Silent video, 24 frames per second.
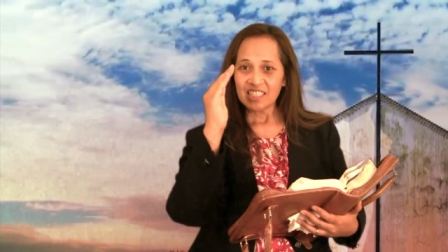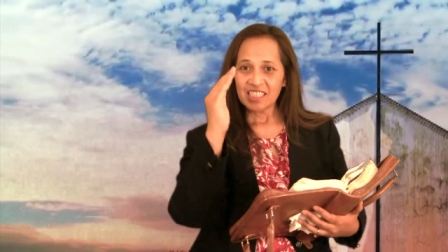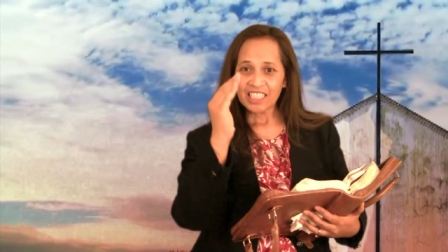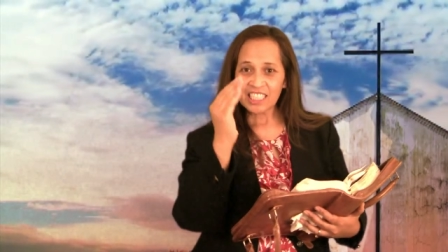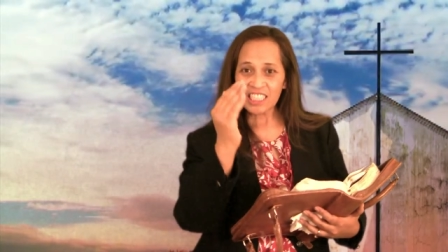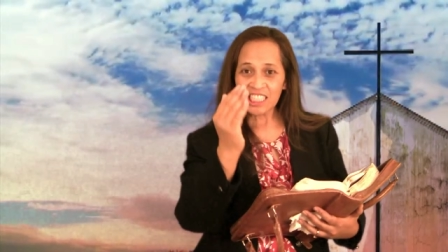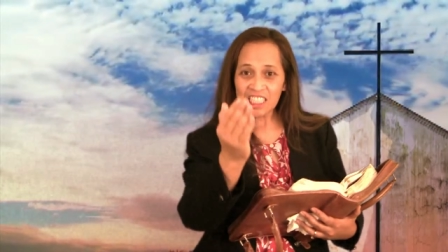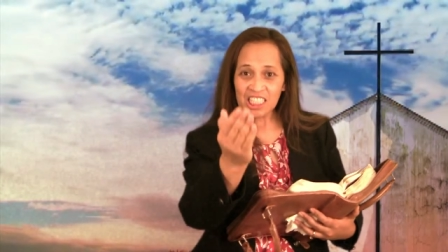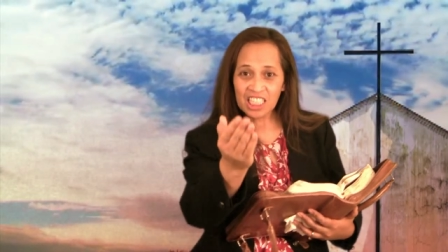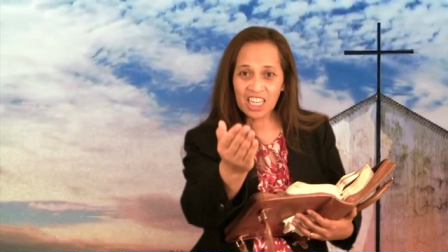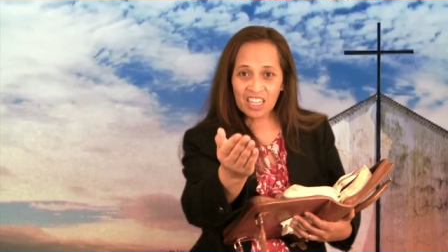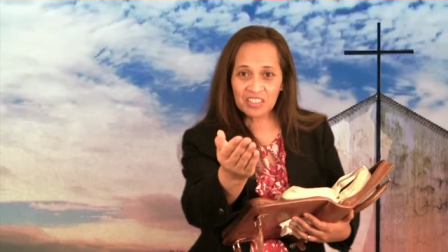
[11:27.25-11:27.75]

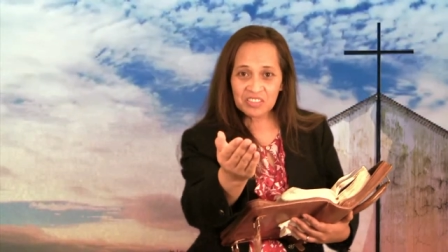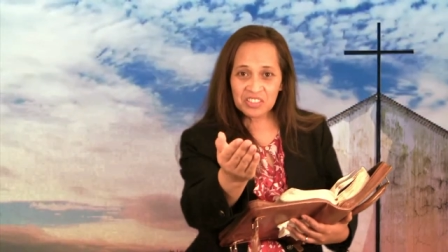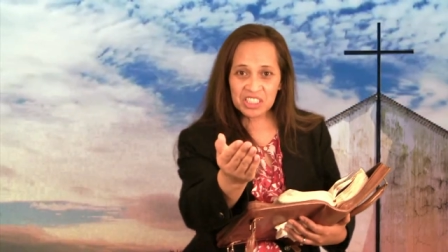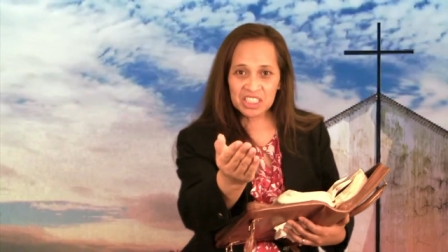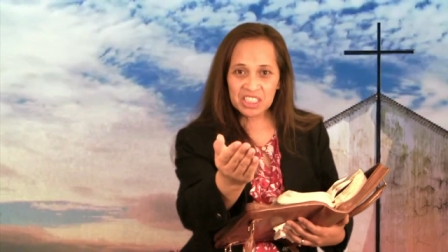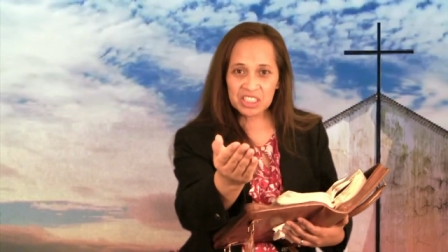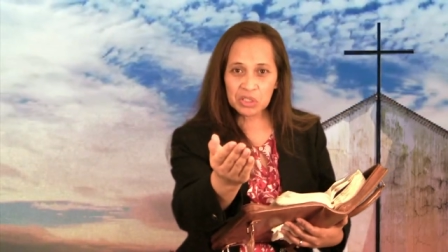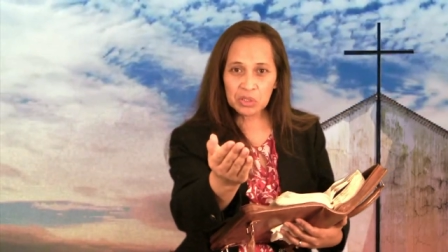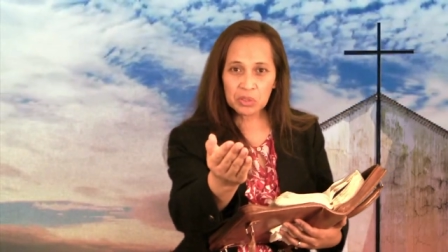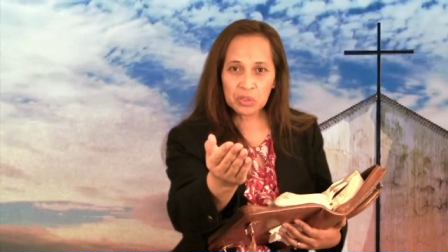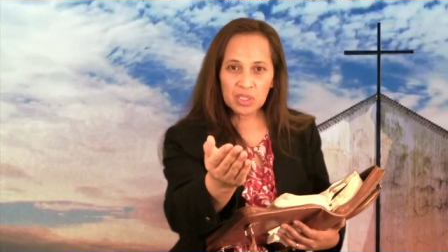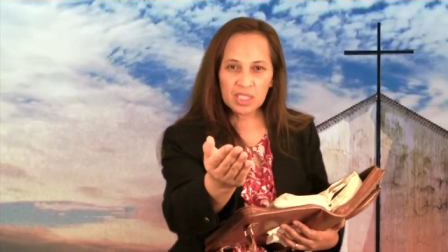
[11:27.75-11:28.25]
he
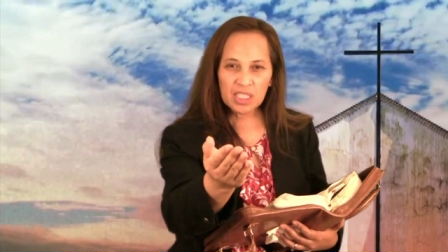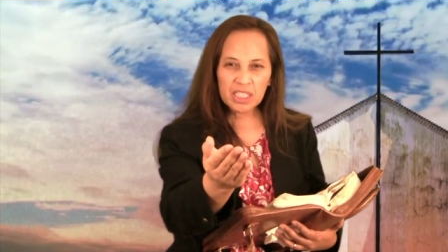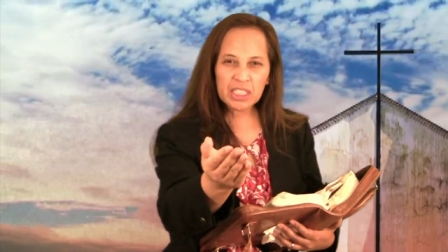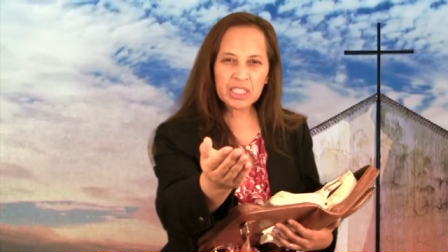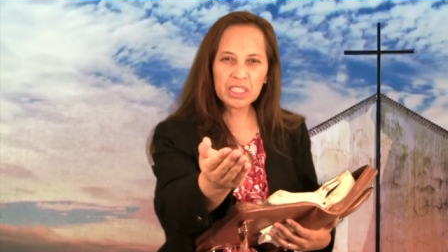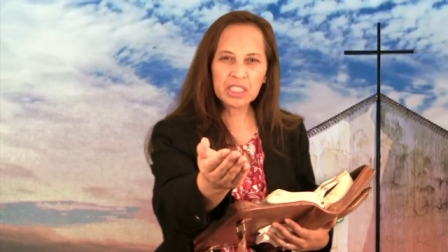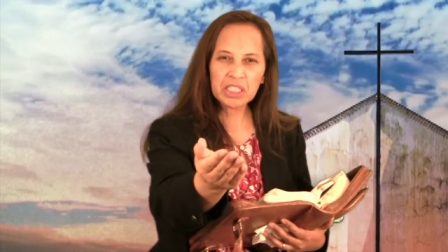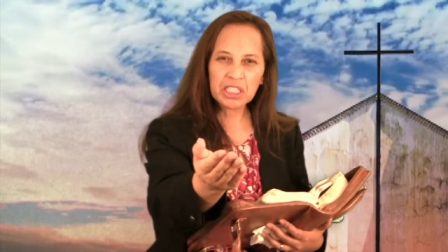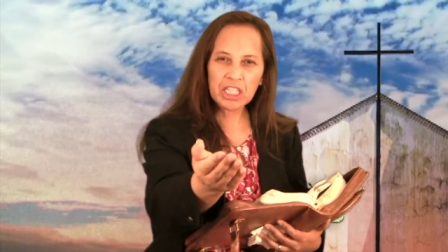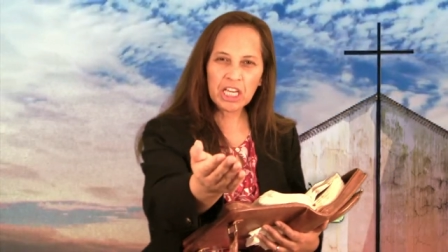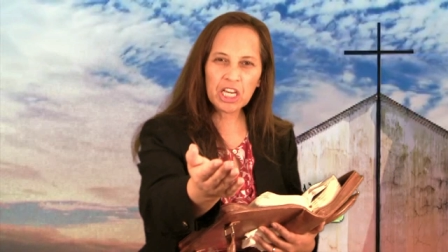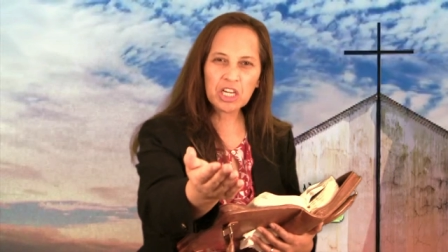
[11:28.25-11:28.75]
loves you.
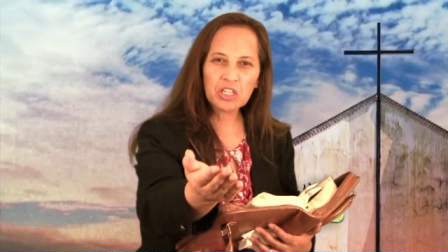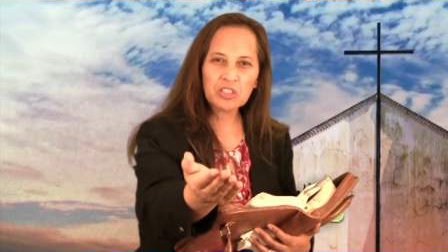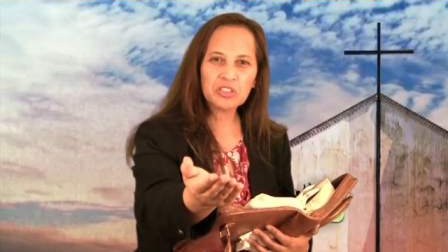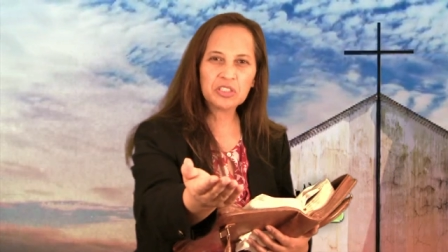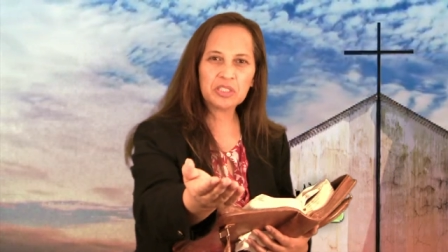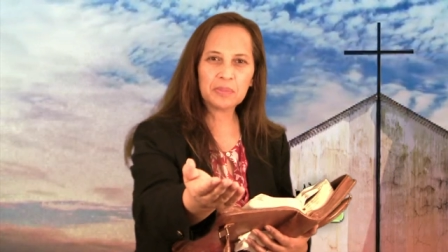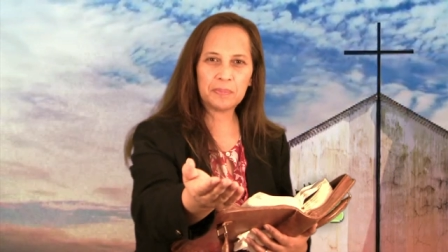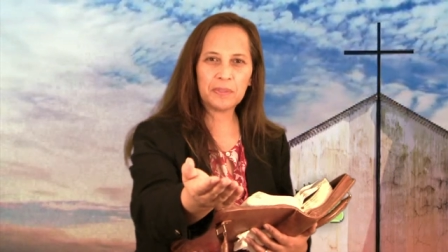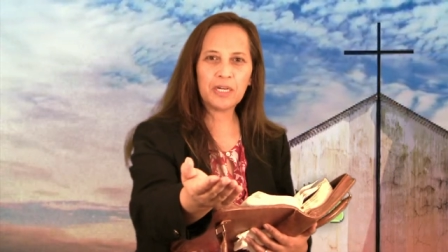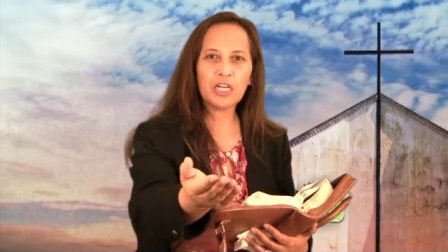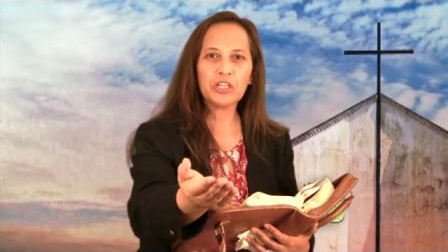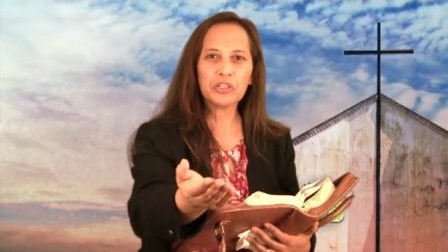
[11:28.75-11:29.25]
He
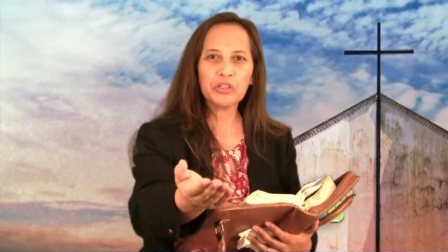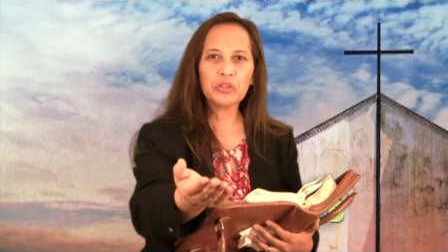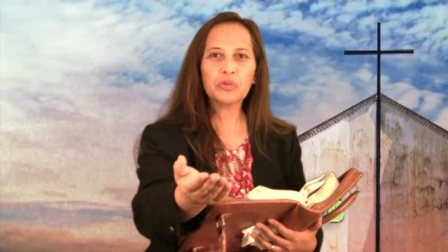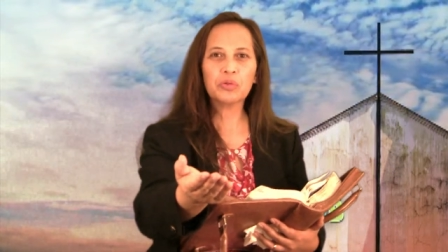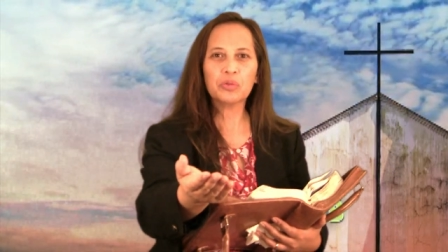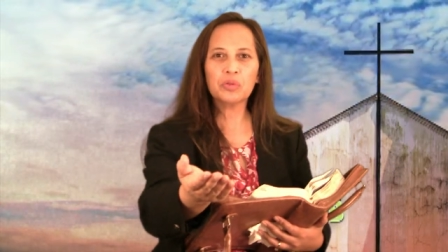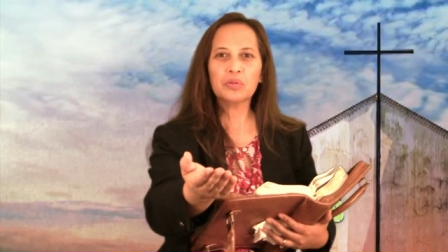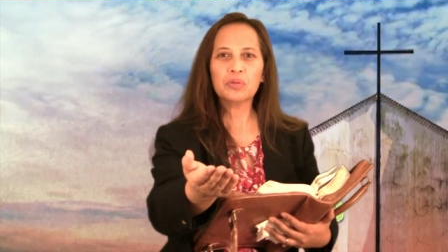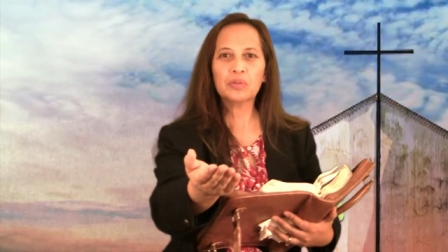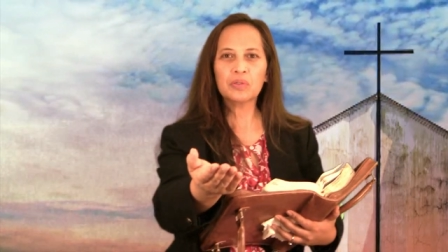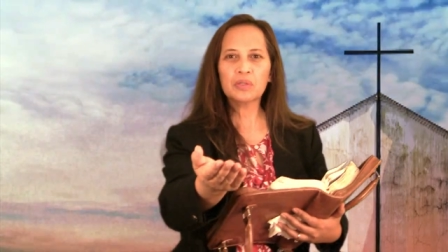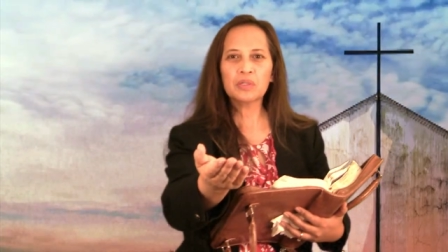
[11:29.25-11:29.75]
cares about
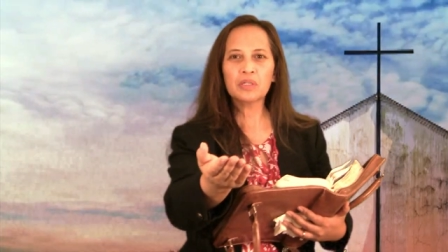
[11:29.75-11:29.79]
you.